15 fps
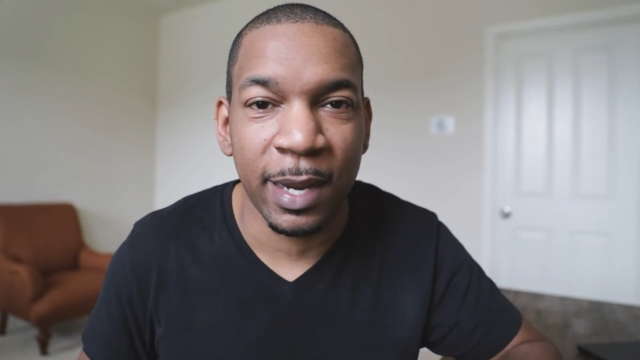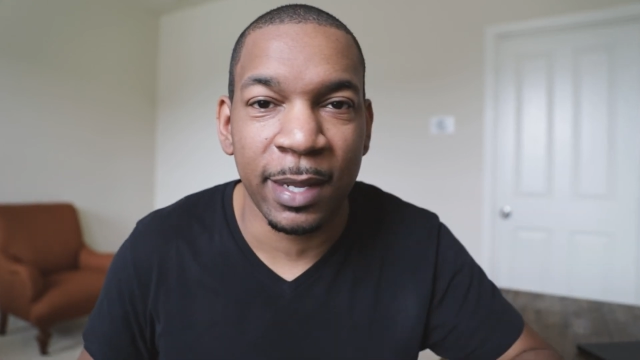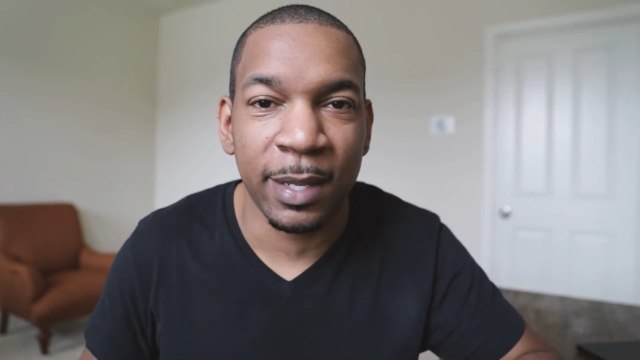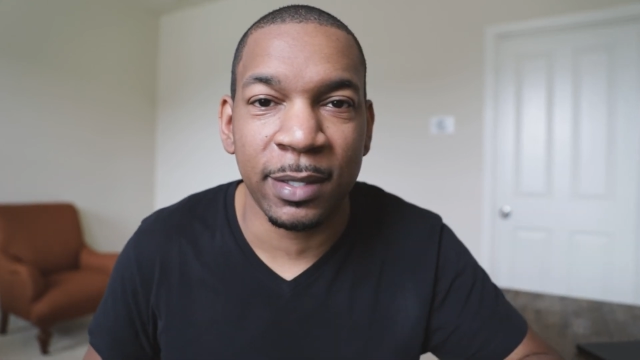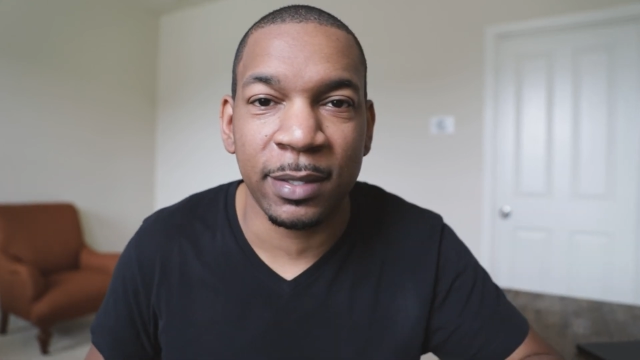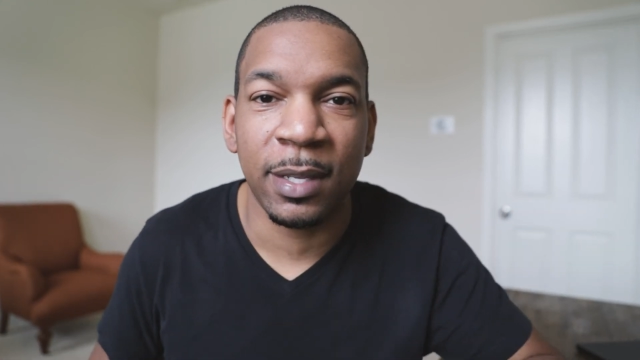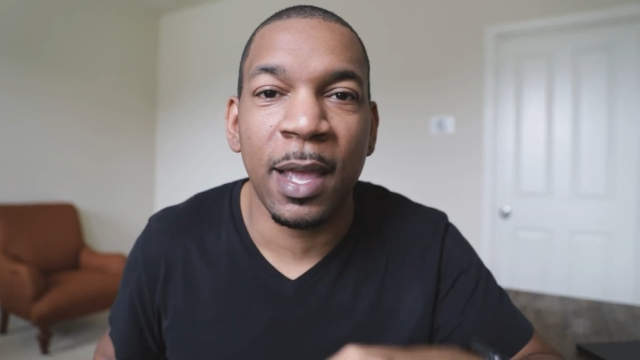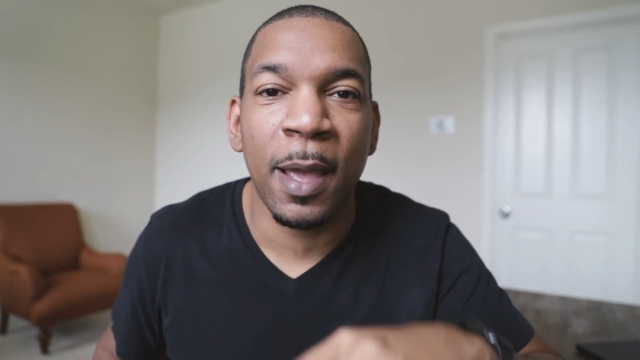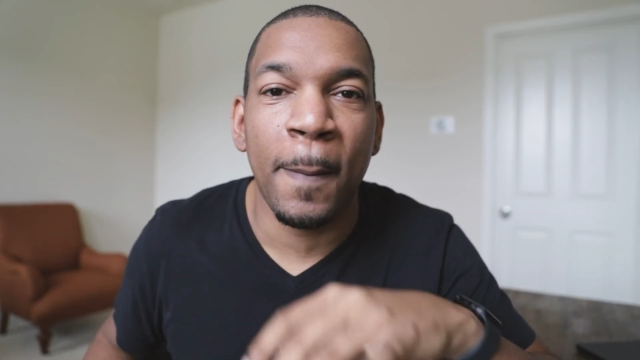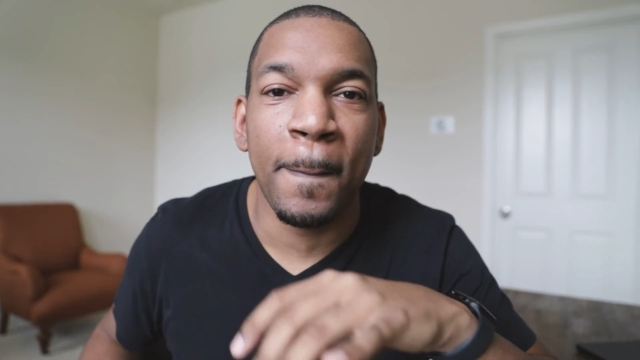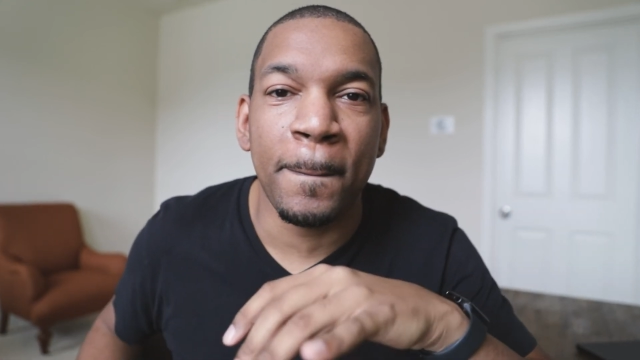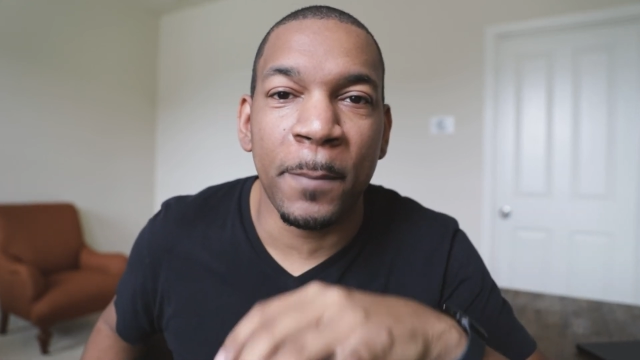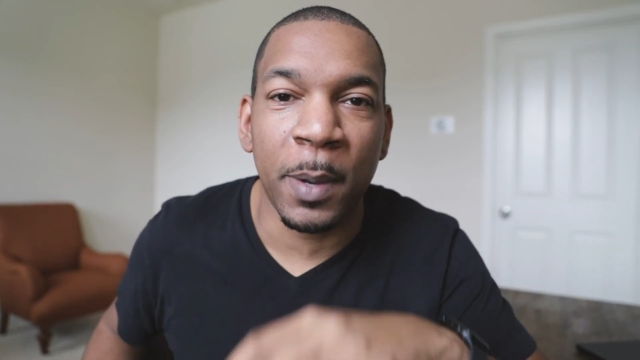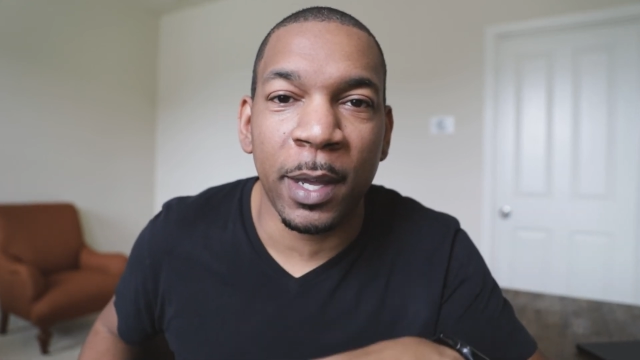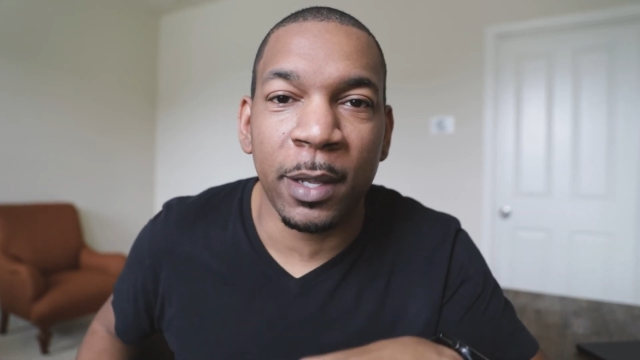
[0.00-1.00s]
is,
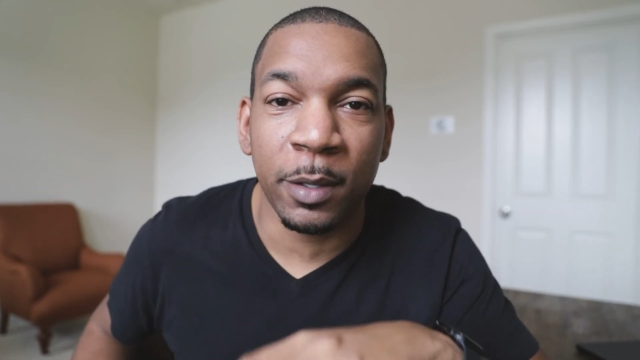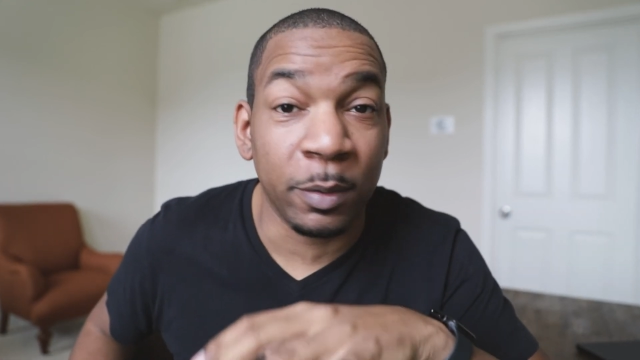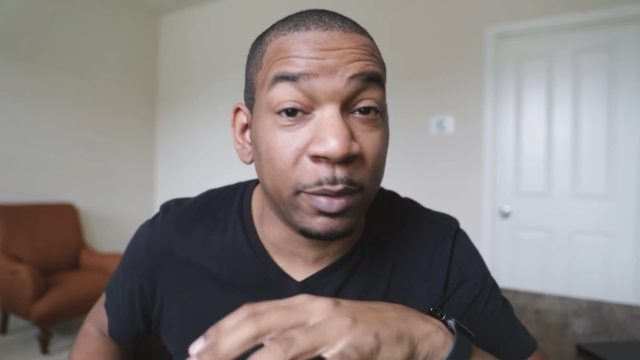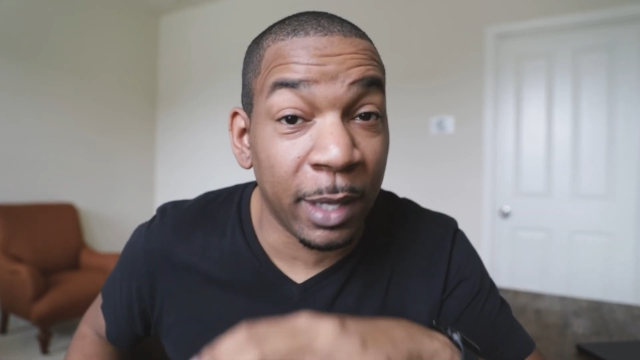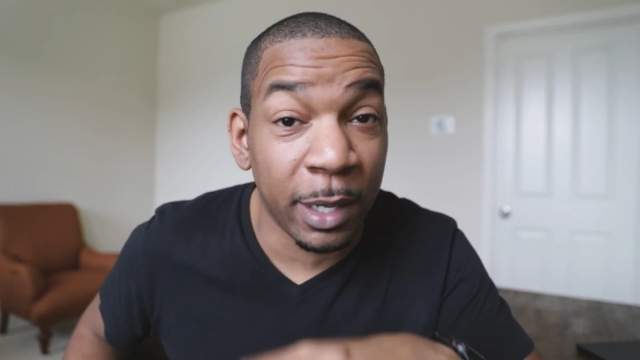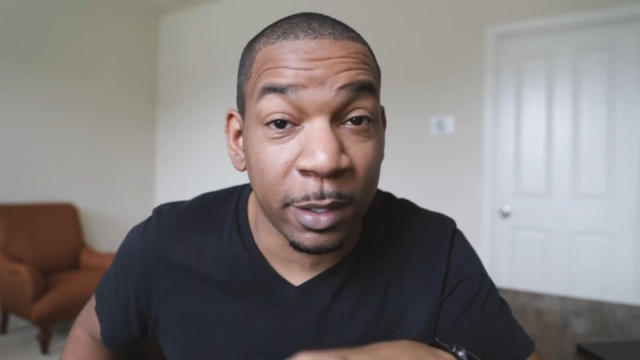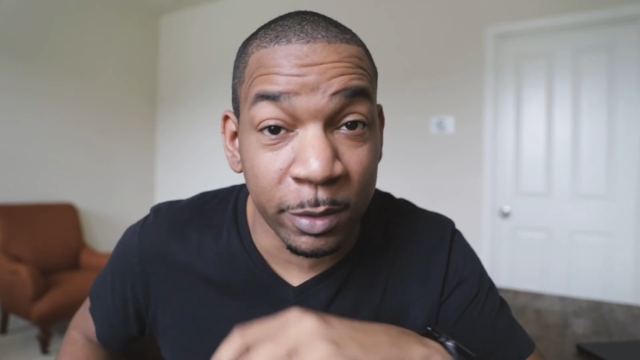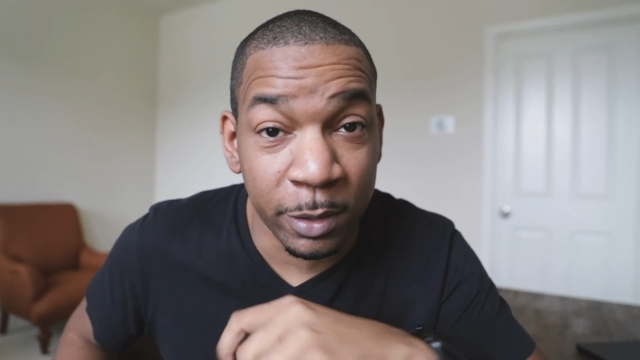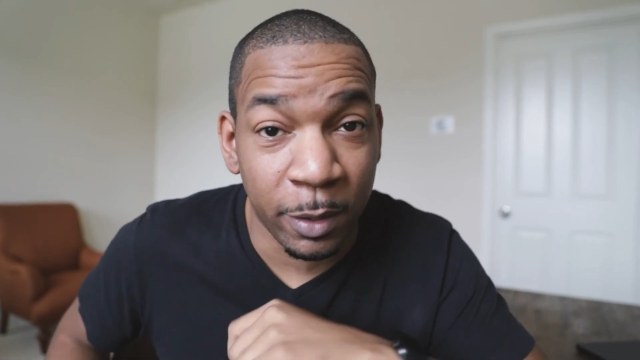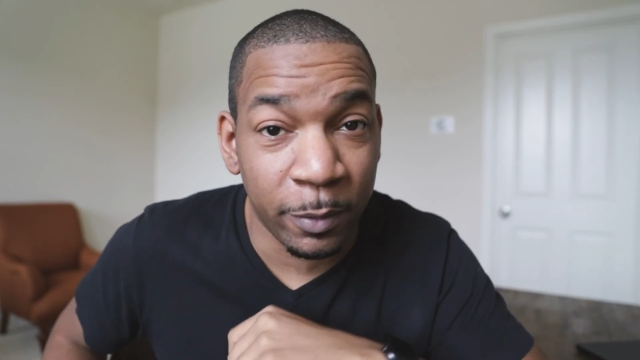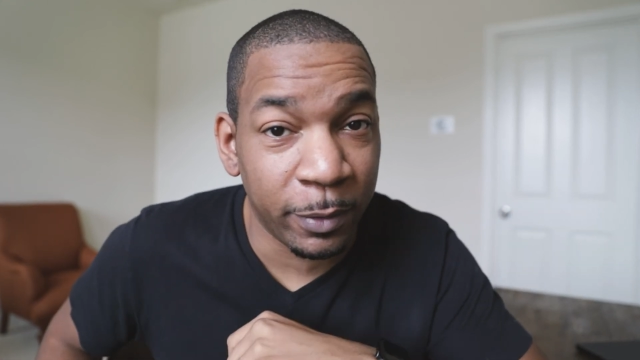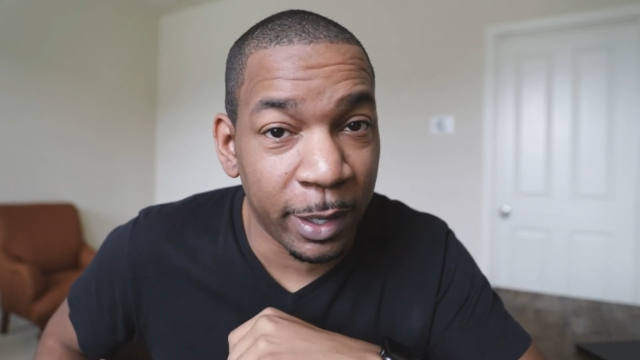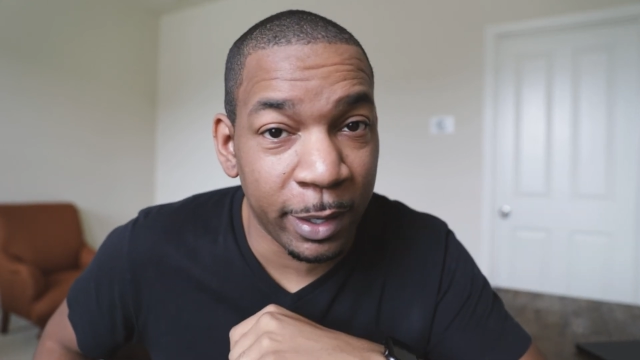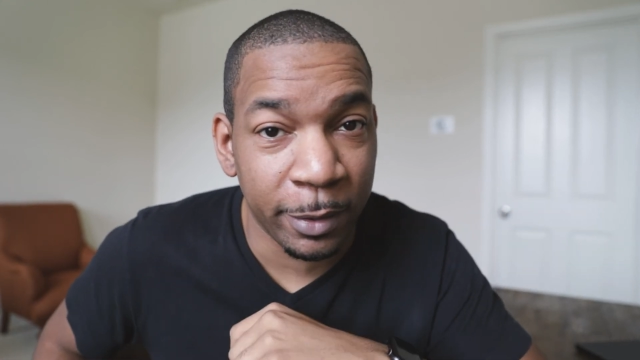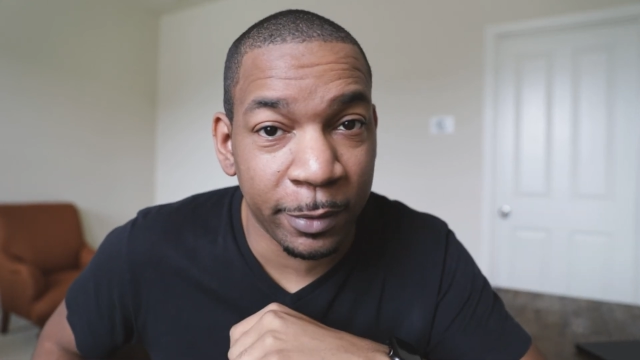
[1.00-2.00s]
but you'll thank yourself
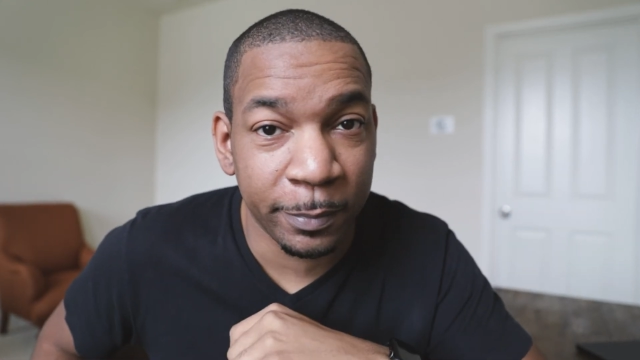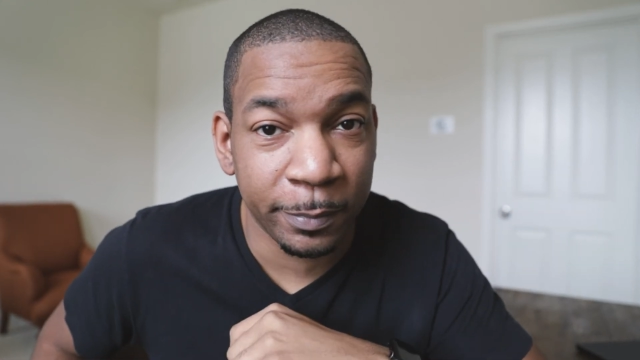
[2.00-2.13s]
later.